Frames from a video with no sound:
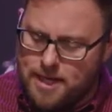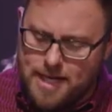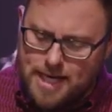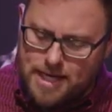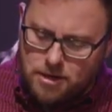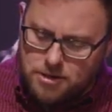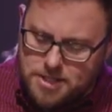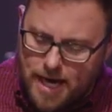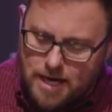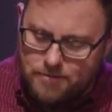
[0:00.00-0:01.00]
They didn't
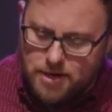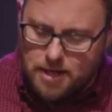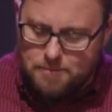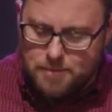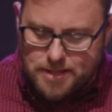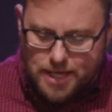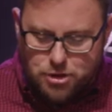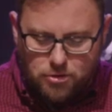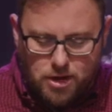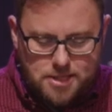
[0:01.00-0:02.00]
understand everything, but they
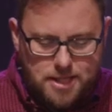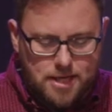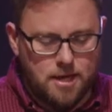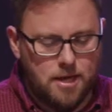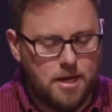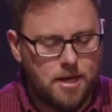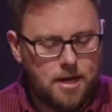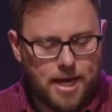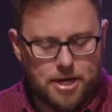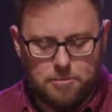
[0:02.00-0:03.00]
trusted
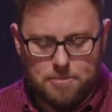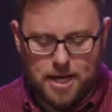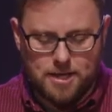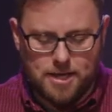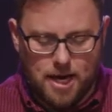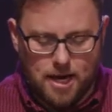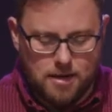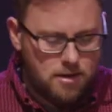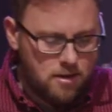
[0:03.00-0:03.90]
and obeyed God.